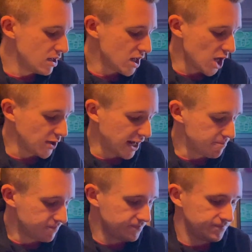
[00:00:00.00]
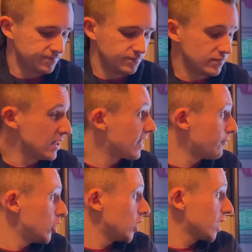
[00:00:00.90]
Okay, let's have a
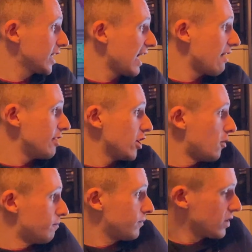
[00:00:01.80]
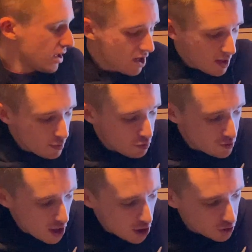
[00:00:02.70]
look, carrying on. The
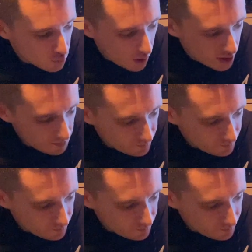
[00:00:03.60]
third one,